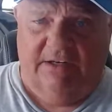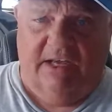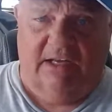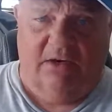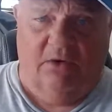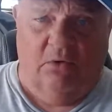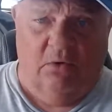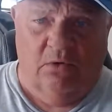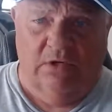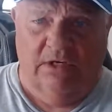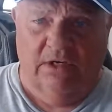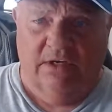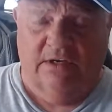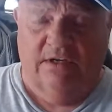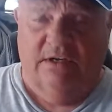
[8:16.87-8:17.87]
to kind of hold
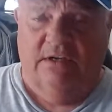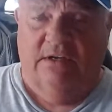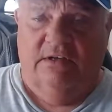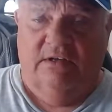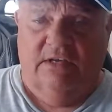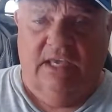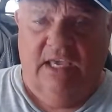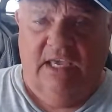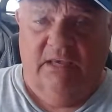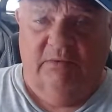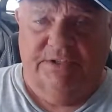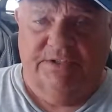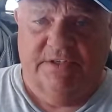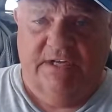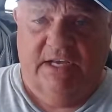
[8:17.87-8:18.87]
the
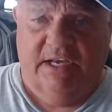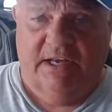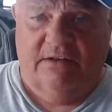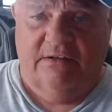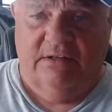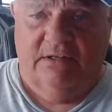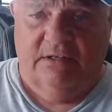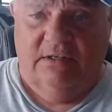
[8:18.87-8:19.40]
cables down